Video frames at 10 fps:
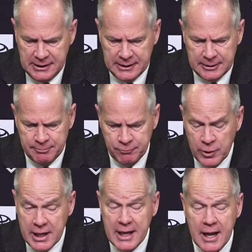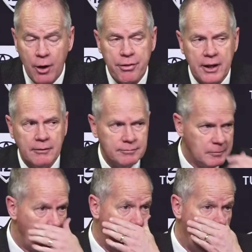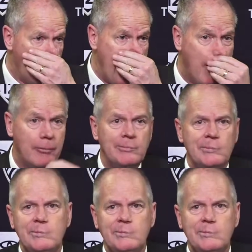we need to get healthy, no doubt.